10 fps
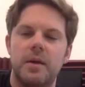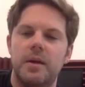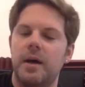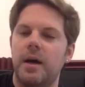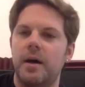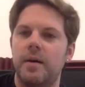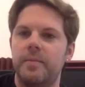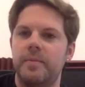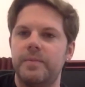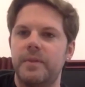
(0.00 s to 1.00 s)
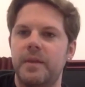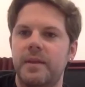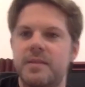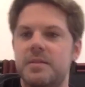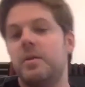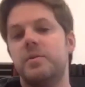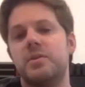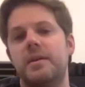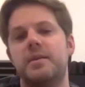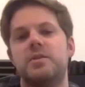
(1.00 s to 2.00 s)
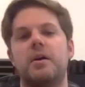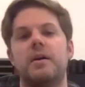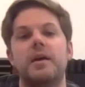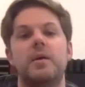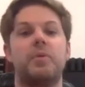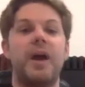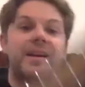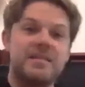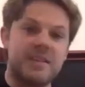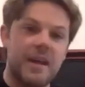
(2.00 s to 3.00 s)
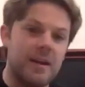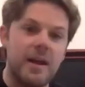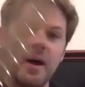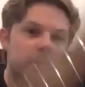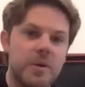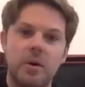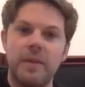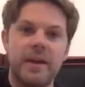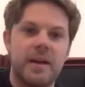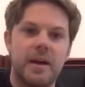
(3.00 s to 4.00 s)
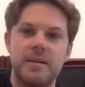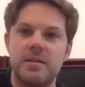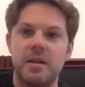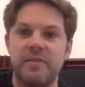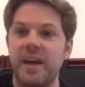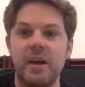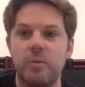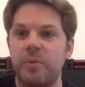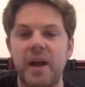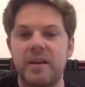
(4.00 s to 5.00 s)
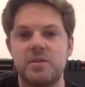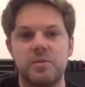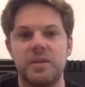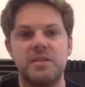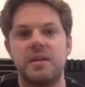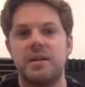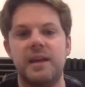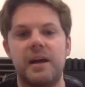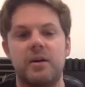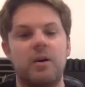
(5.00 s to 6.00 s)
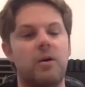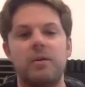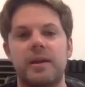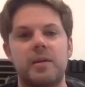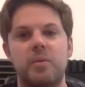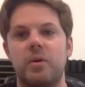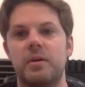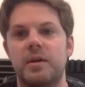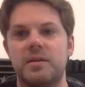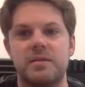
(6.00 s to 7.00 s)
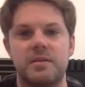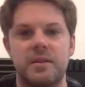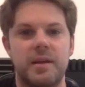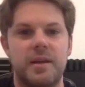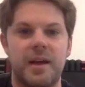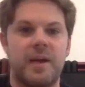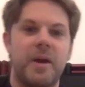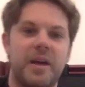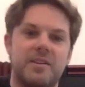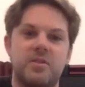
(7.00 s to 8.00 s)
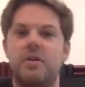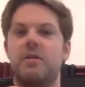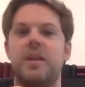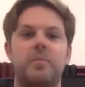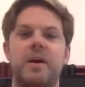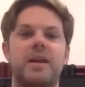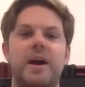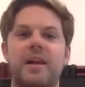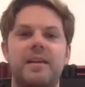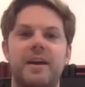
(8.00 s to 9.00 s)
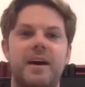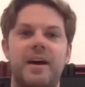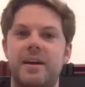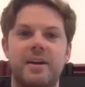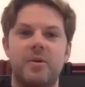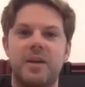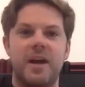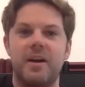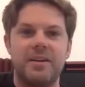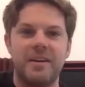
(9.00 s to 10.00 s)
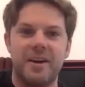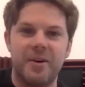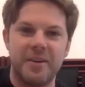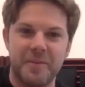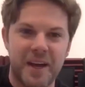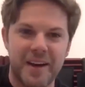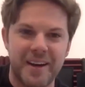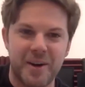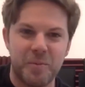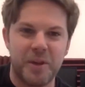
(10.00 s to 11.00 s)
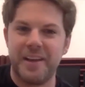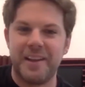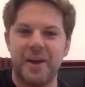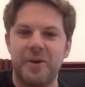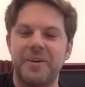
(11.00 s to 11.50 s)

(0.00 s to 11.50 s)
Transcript: and that's, it's hard. Practice standing up, all that kind of stuff. Like I don't practice really sitting down at all anymore. It's I got my guitar like Buddy Holly high and I don't care, I don't play it low